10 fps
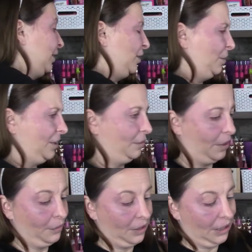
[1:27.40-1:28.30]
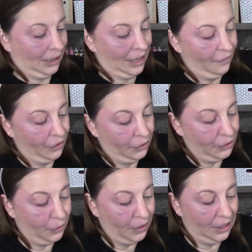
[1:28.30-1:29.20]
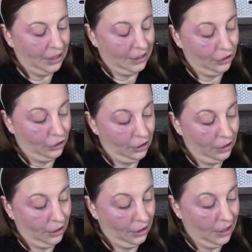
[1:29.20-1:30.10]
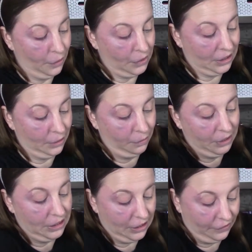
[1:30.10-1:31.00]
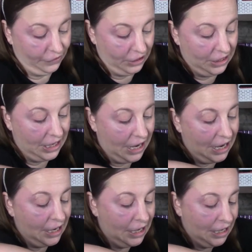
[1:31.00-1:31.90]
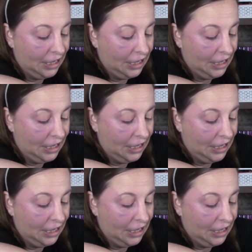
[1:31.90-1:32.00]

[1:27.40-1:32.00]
the notice around 11 or so that it was going to be delivered today,